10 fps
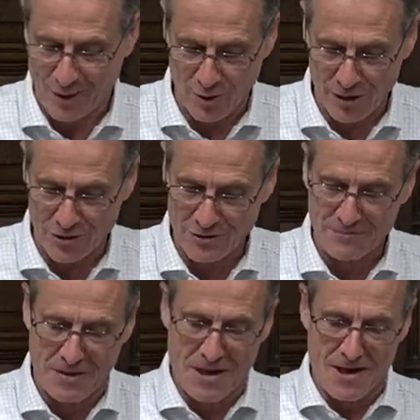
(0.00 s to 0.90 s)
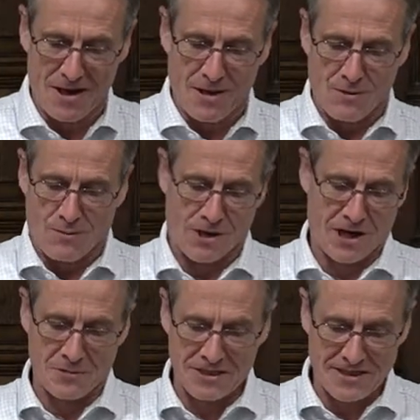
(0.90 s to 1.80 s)
Quote, "When
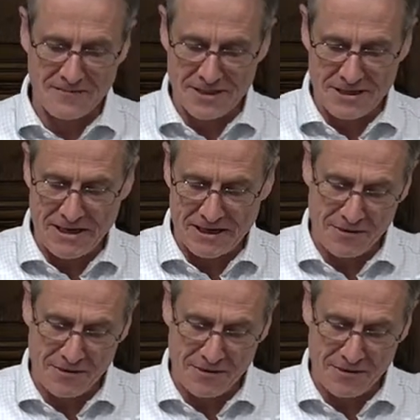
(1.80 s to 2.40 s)
I was seventeen,